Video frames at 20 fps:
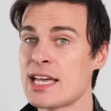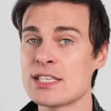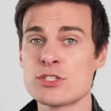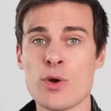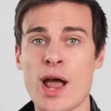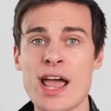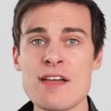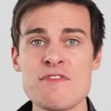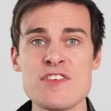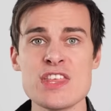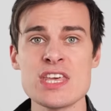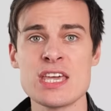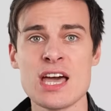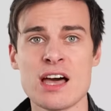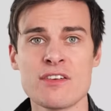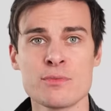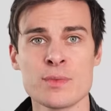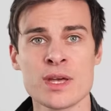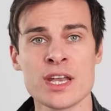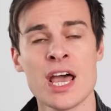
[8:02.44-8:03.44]
That's great for the
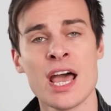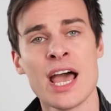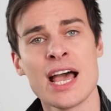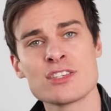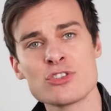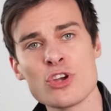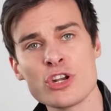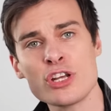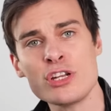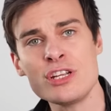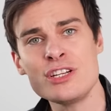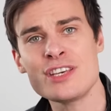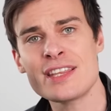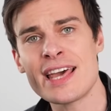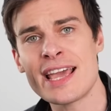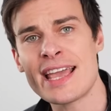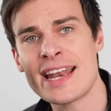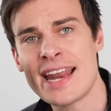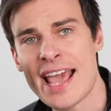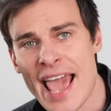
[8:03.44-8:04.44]
government, as not only do
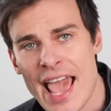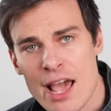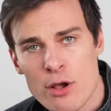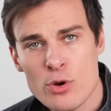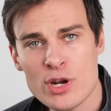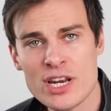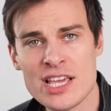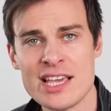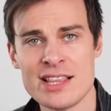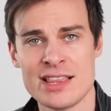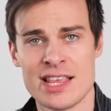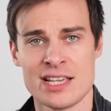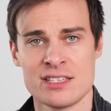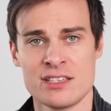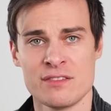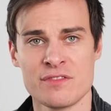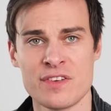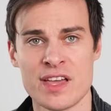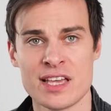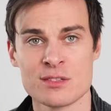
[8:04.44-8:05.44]
they get equity in
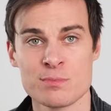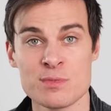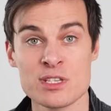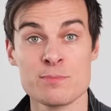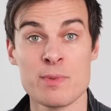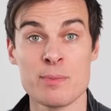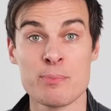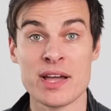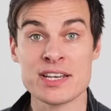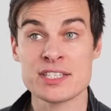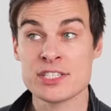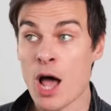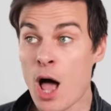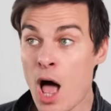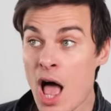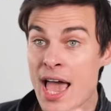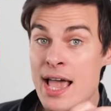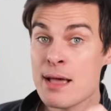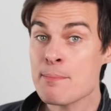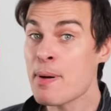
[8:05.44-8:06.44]
these investments, but by
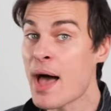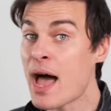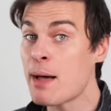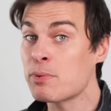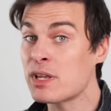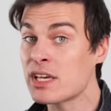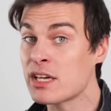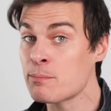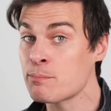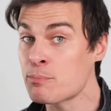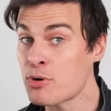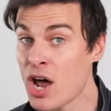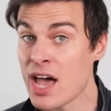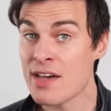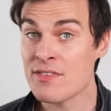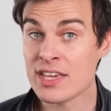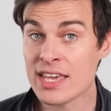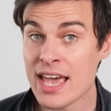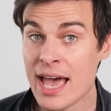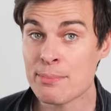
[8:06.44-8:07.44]
tying public and
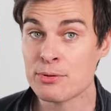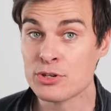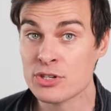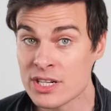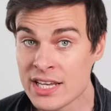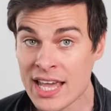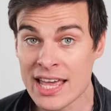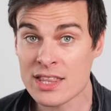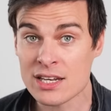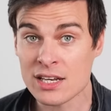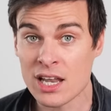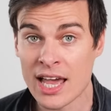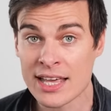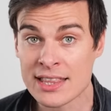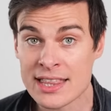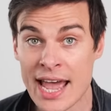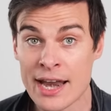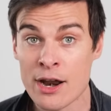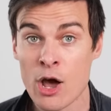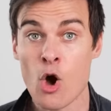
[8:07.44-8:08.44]
private capital together
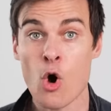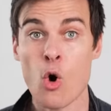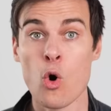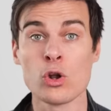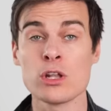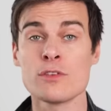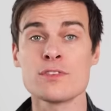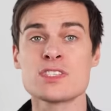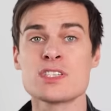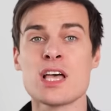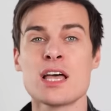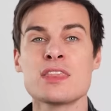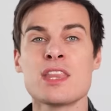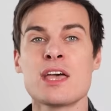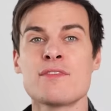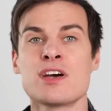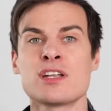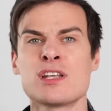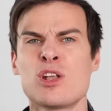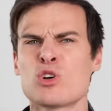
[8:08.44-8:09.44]
like that, all of a sudden
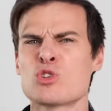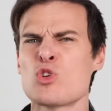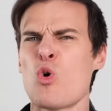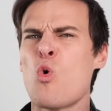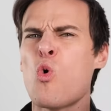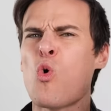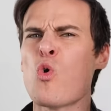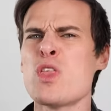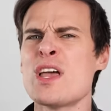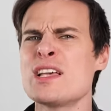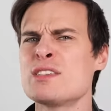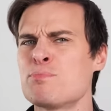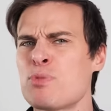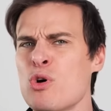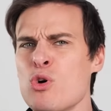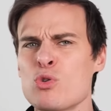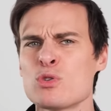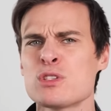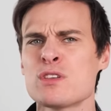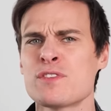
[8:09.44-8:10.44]
they've unlocked all these
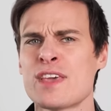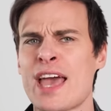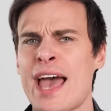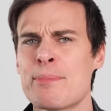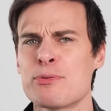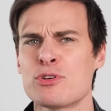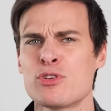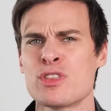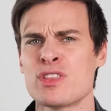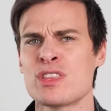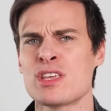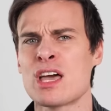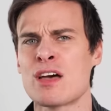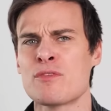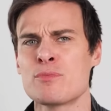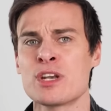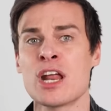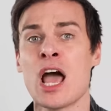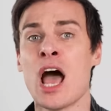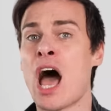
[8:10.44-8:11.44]
pools of capital that the
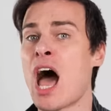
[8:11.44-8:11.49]
government